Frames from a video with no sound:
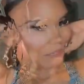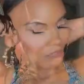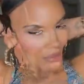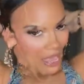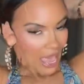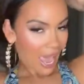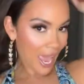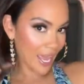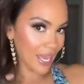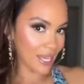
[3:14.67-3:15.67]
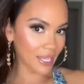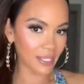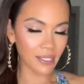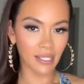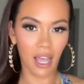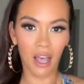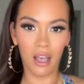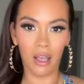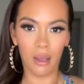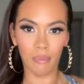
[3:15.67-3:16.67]
relationships with the same people I
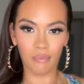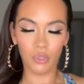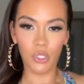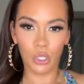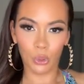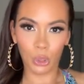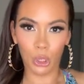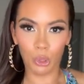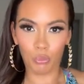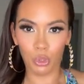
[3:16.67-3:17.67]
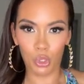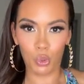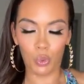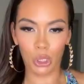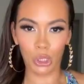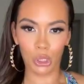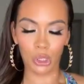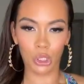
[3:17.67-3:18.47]
was devoted to while grinning in my face."